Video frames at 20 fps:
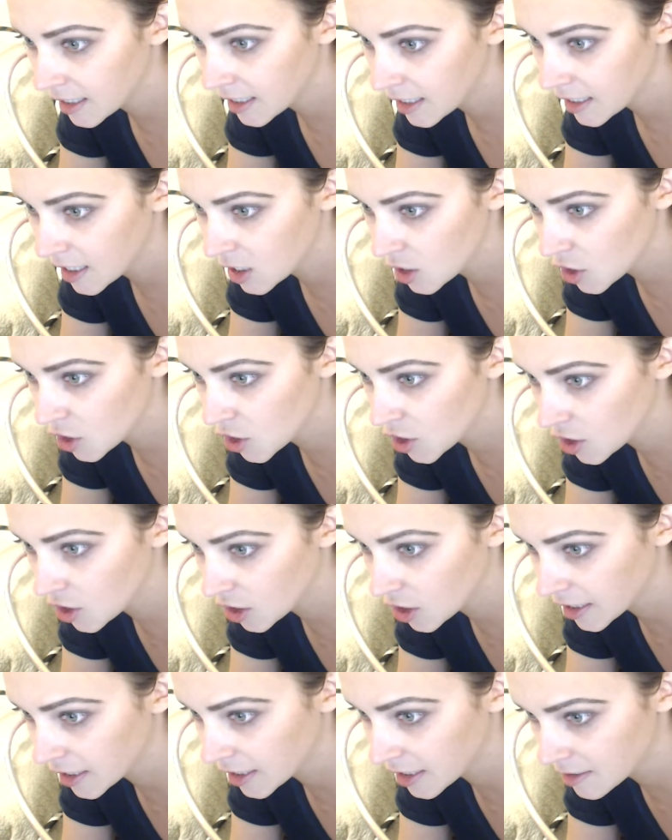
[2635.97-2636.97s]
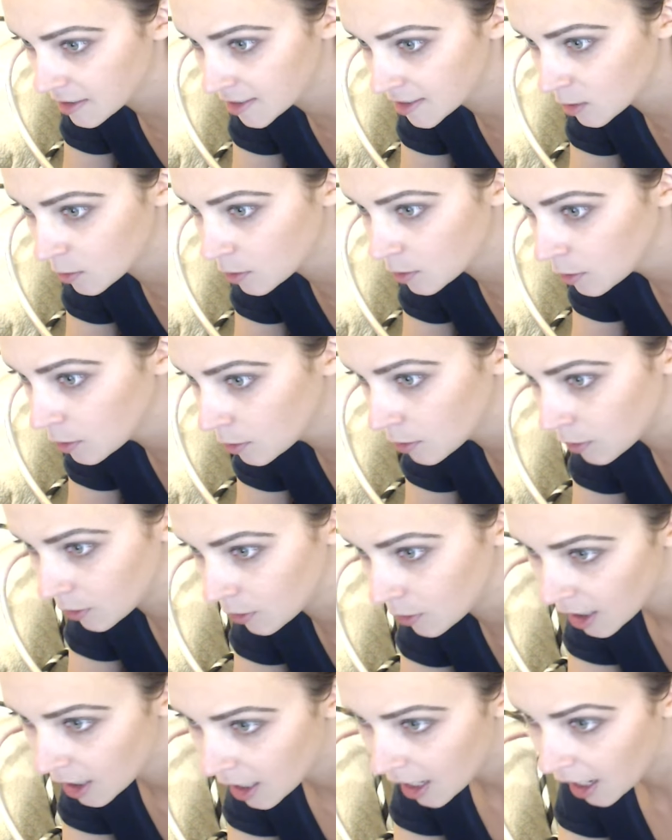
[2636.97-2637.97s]
He should. It's so
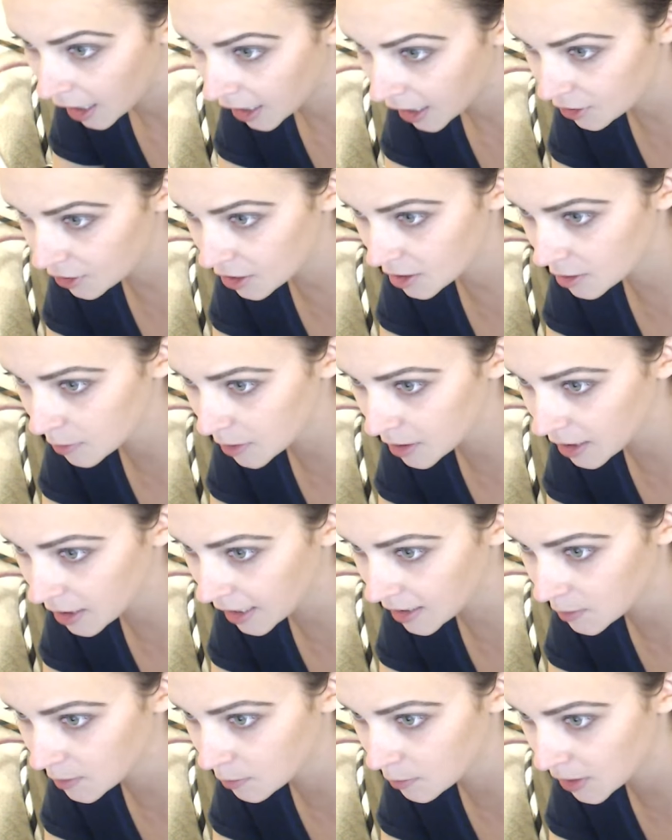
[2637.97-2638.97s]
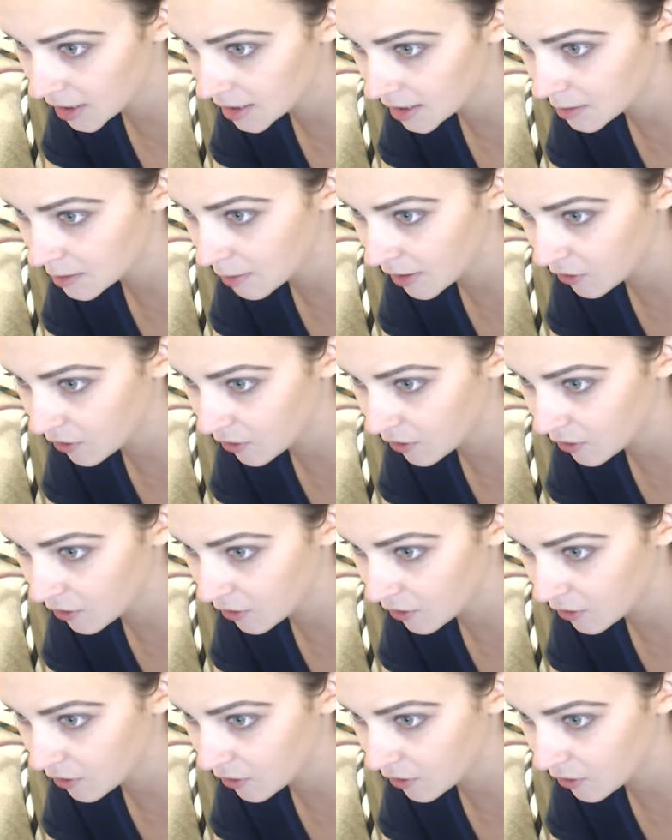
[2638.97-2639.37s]
cool. I just realized Ben is my